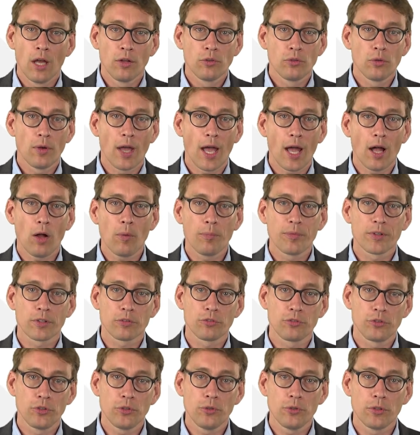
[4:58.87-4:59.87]
To help their
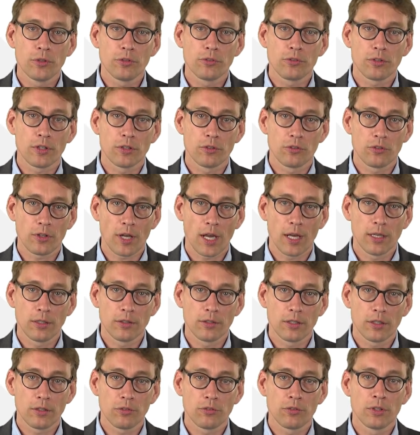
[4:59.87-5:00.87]
students and
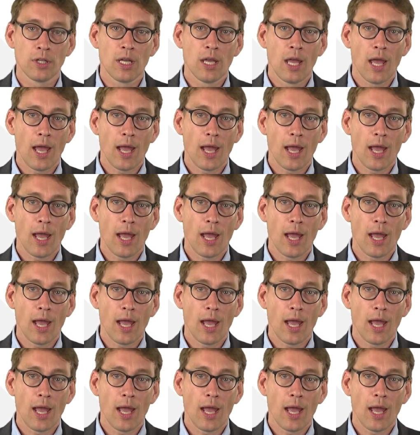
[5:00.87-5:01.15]
scientists